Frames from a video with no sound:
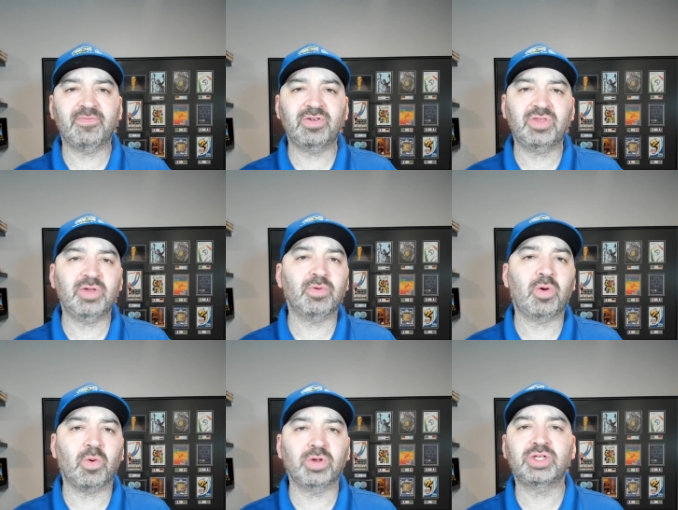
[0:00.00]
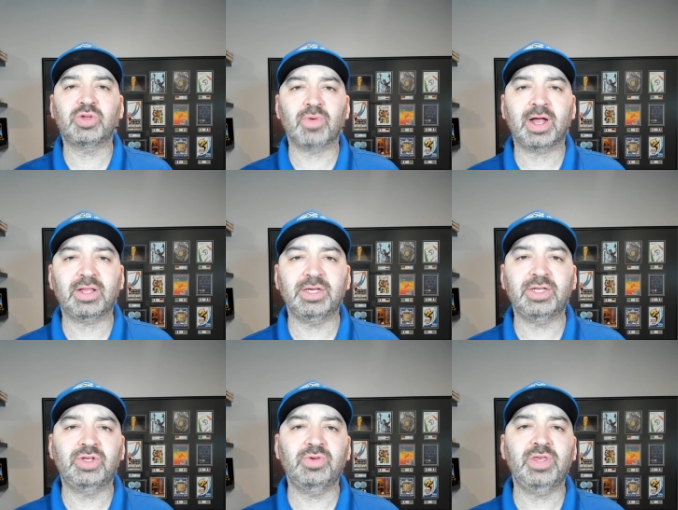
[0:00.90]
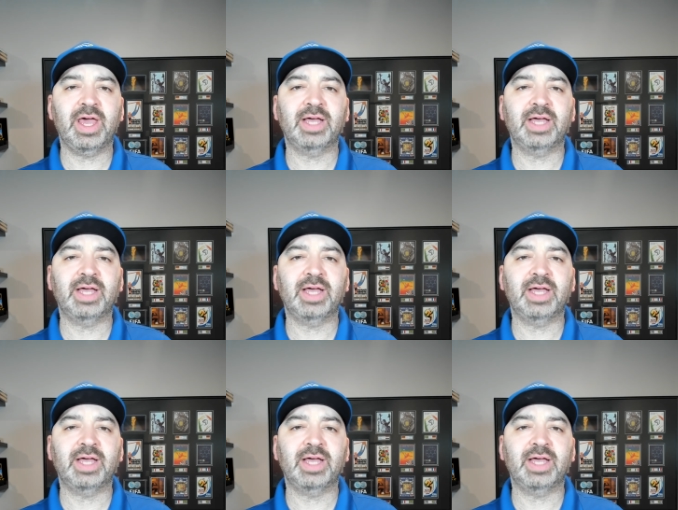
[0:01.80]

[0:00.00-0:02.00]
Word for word: Everything records directly to the